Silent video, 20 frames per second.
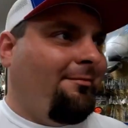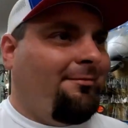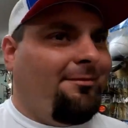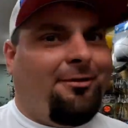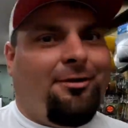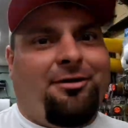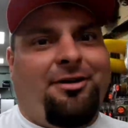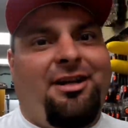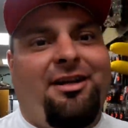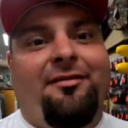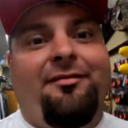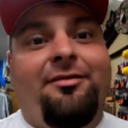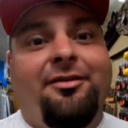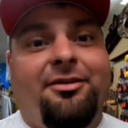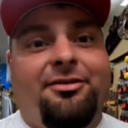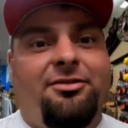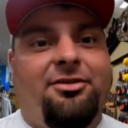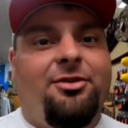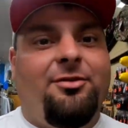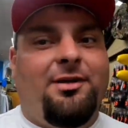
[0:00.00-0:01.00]
13
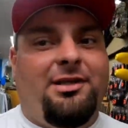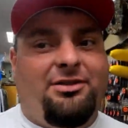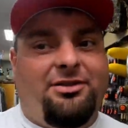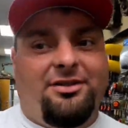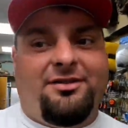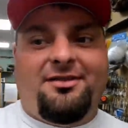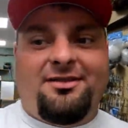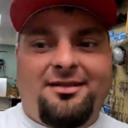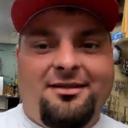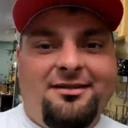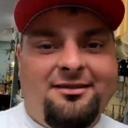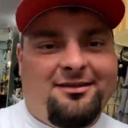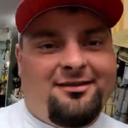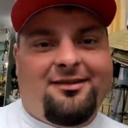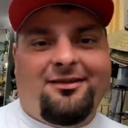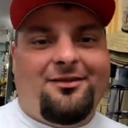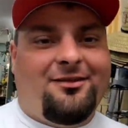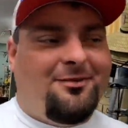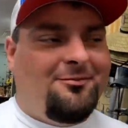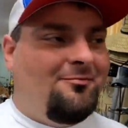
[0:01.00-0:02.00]
foot 2 inches,
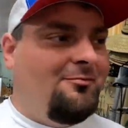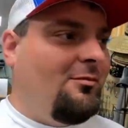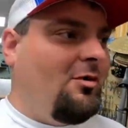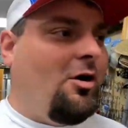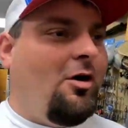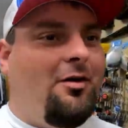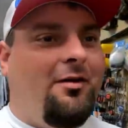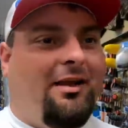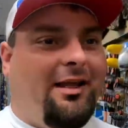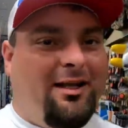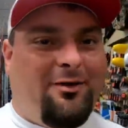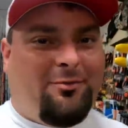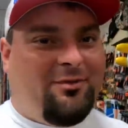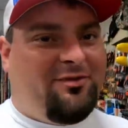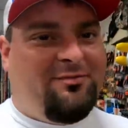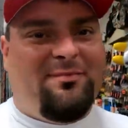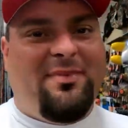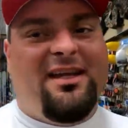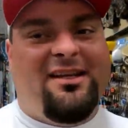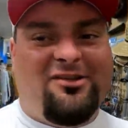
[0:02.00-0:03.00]
and it
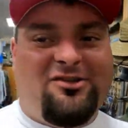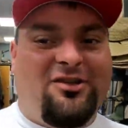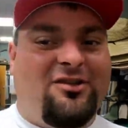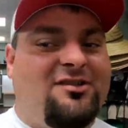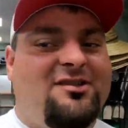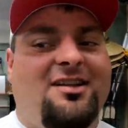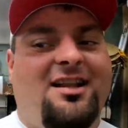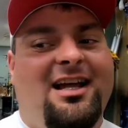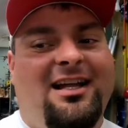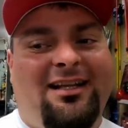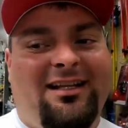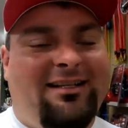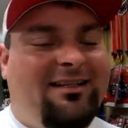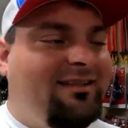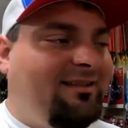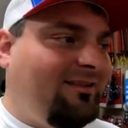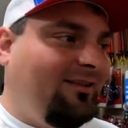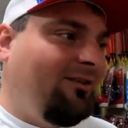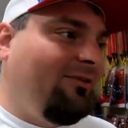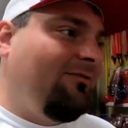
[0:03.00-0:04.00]
was bent just slightly.
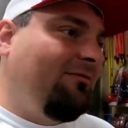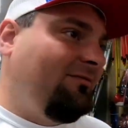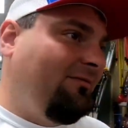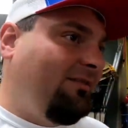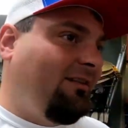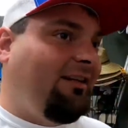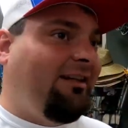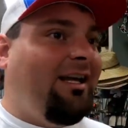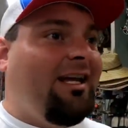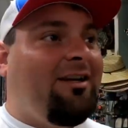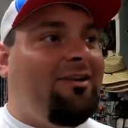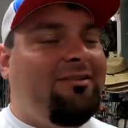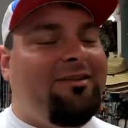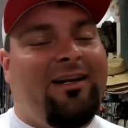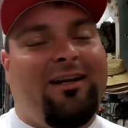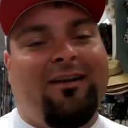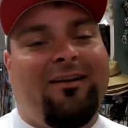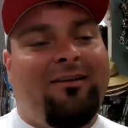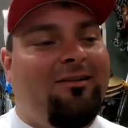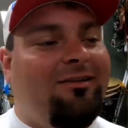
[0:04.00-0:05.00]
So gator
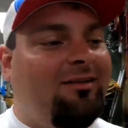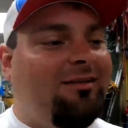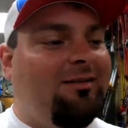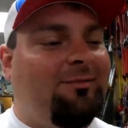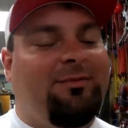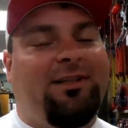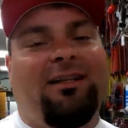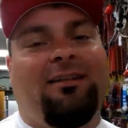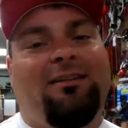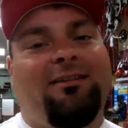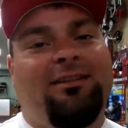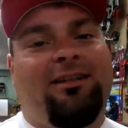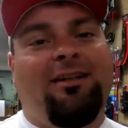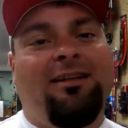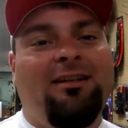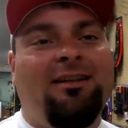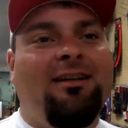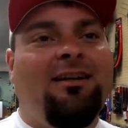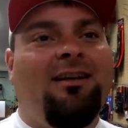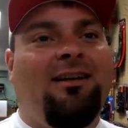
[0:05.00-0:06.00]
taker hooks, I'm telling you,
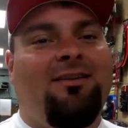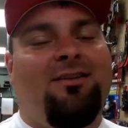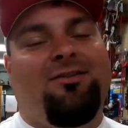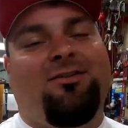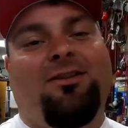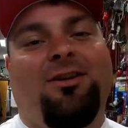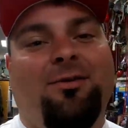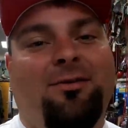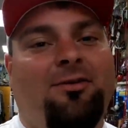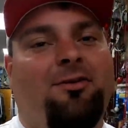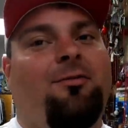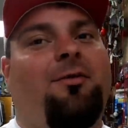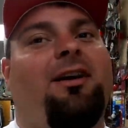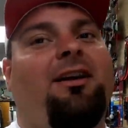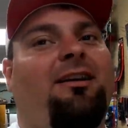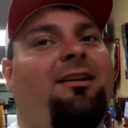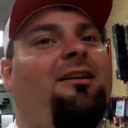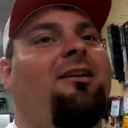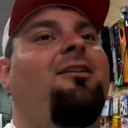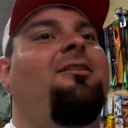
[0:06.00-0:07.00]
there's no other way
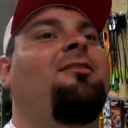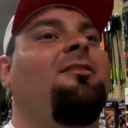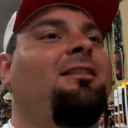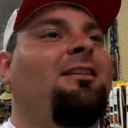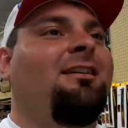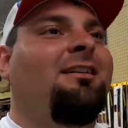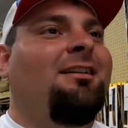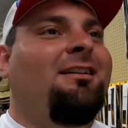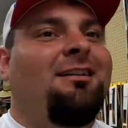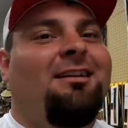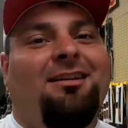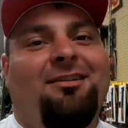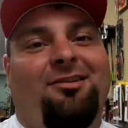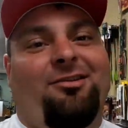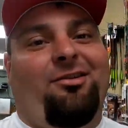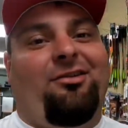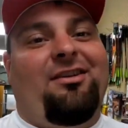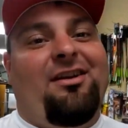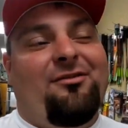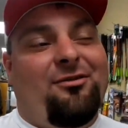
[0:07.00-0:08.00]
to go.
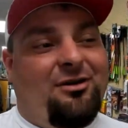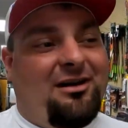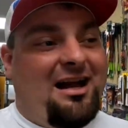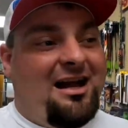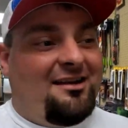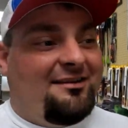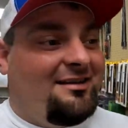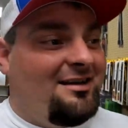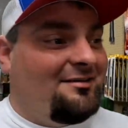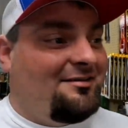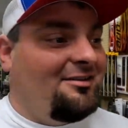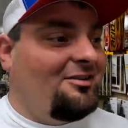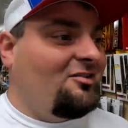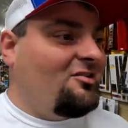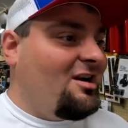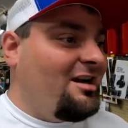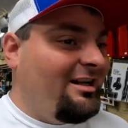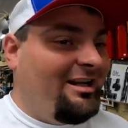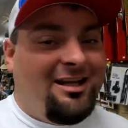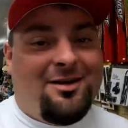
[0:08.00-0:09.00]
There's several guys out there
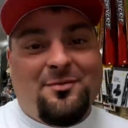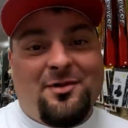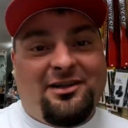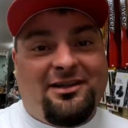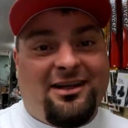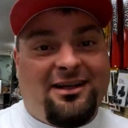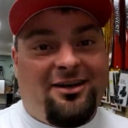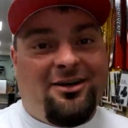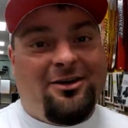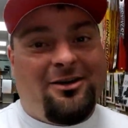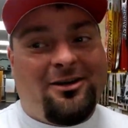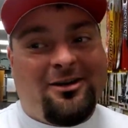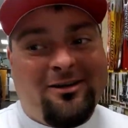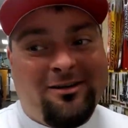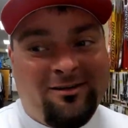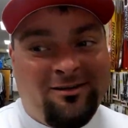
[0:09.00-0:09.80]
trying to imitate Hunter.